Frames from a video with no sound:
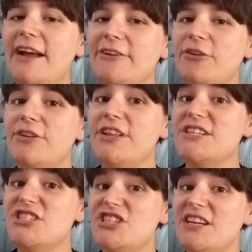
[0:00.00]
I know
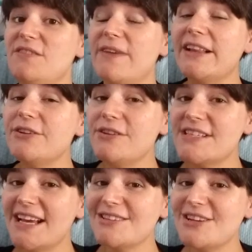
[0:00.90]
that she
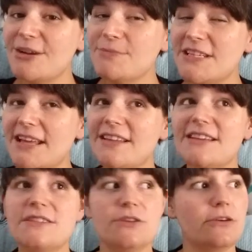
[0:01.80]
values our time
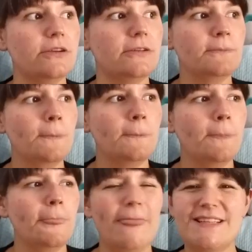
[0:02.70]
together, so
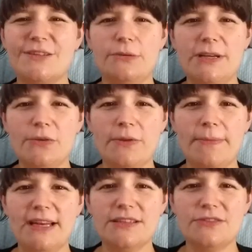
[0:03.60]
that's got to be all
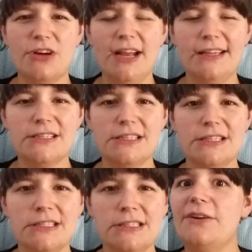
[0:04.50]
that matters,
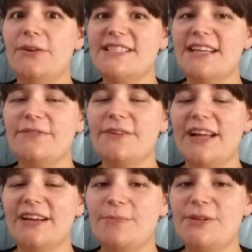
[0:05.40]
right? I know I said I
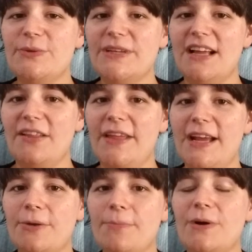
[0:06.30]
feel like I've been doing
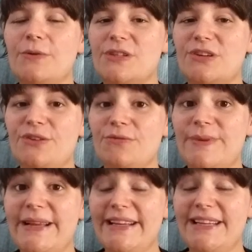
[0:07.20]
nothing, but also
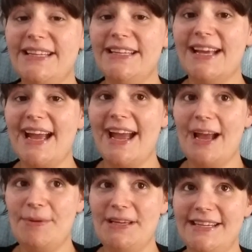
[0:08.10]
really
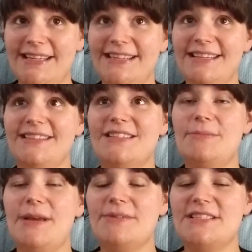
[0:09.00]
happy
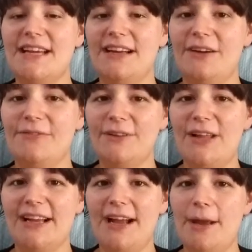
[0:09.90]
to be able to say I feel
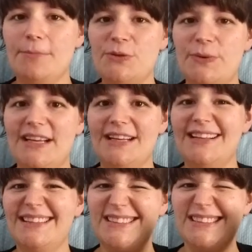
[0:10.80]
like I am
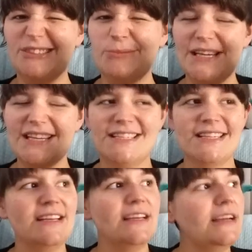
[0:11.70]
doing a little
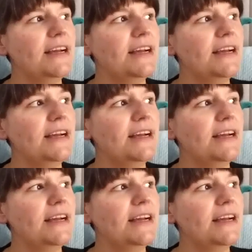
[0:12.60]
bit.